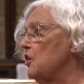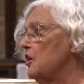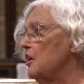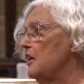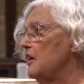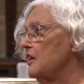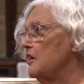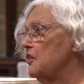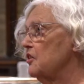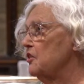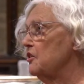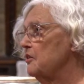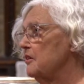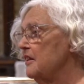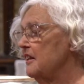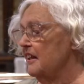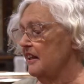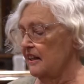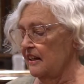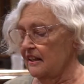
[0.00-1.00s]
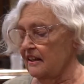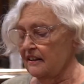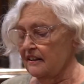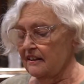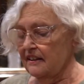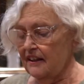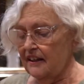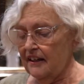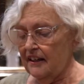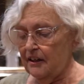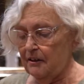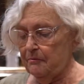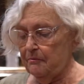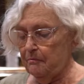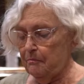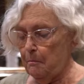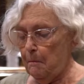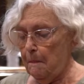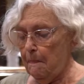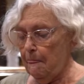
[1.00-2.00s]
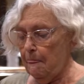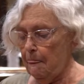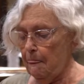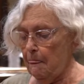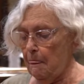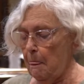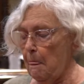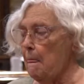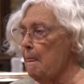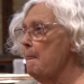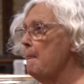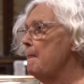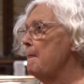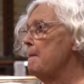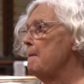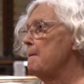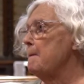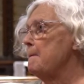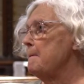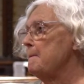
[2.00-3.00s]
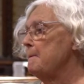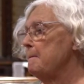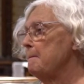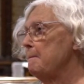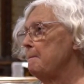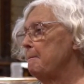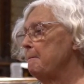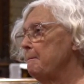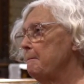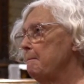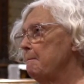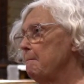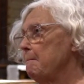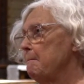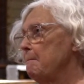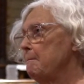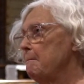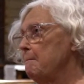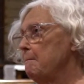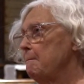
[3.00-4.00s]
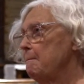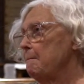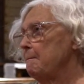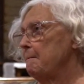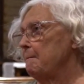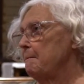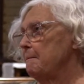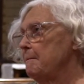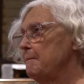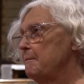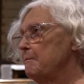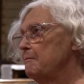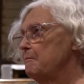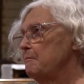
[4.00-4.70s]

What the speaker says: Yeah. Well, you're very much like me because obviously we've been